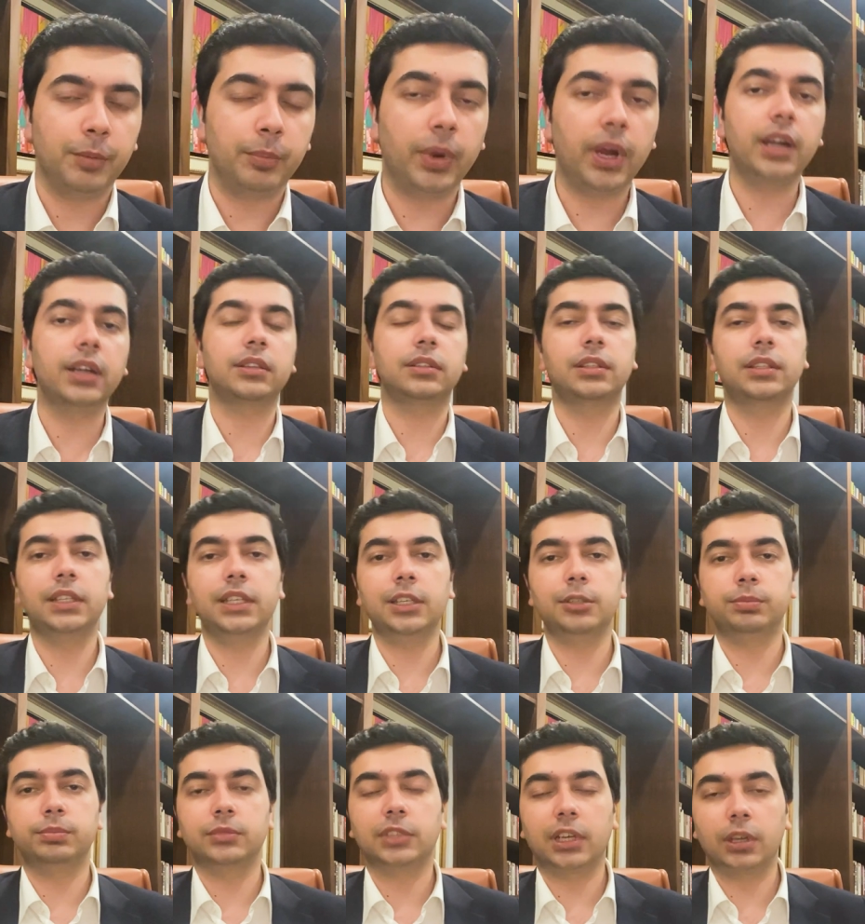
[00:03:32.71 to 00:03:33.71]
But
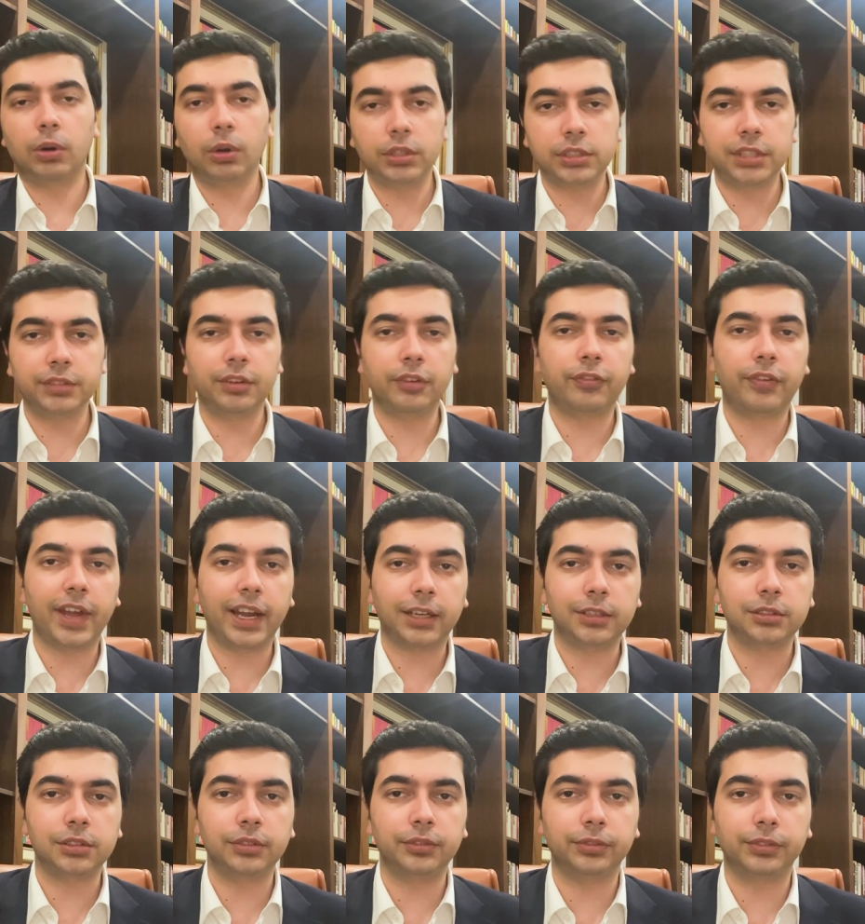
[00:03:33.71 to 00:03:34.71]
the corrosive
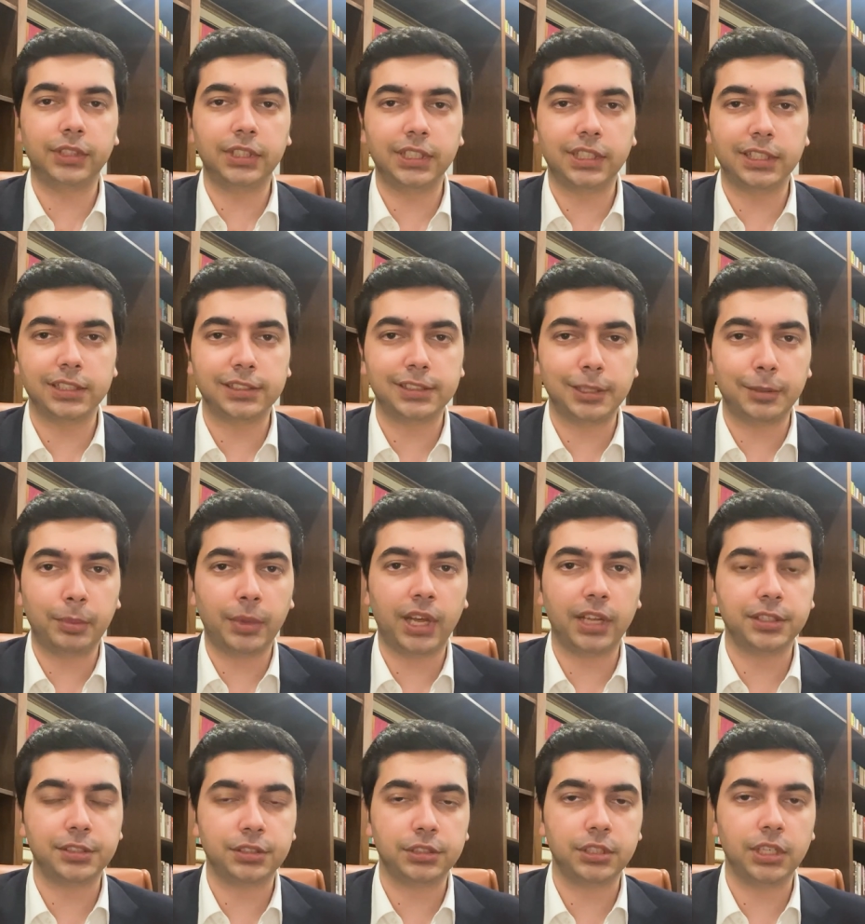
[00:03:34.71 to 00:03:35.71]
effects of the
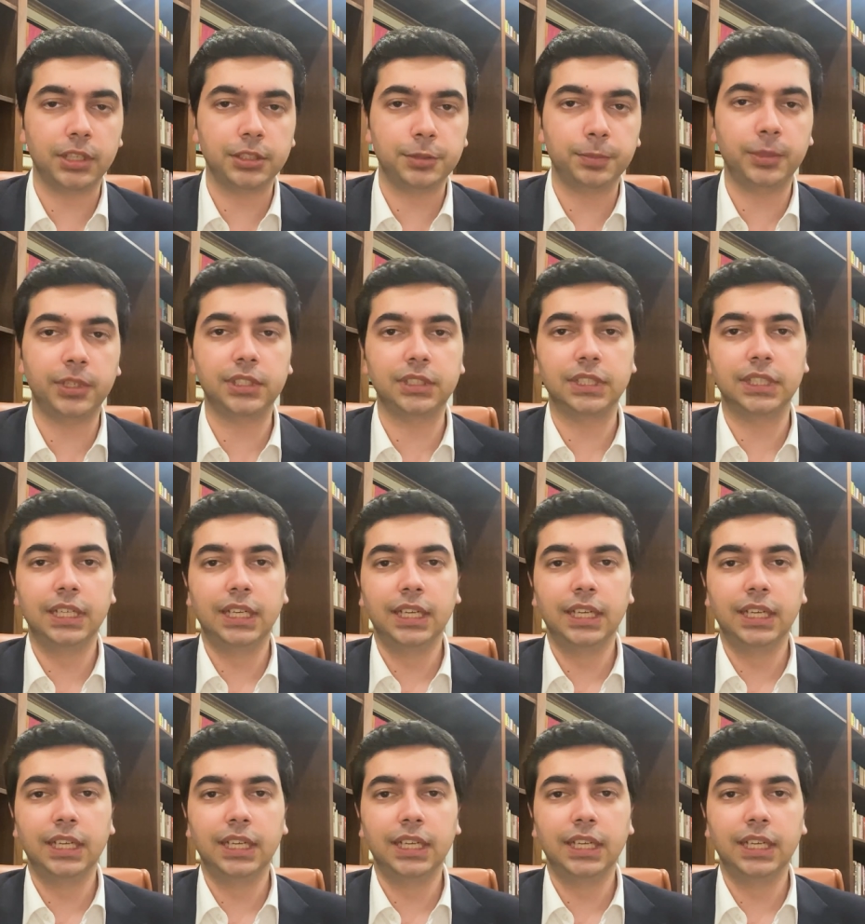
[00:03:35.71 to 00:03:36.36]
Kizilbash judgment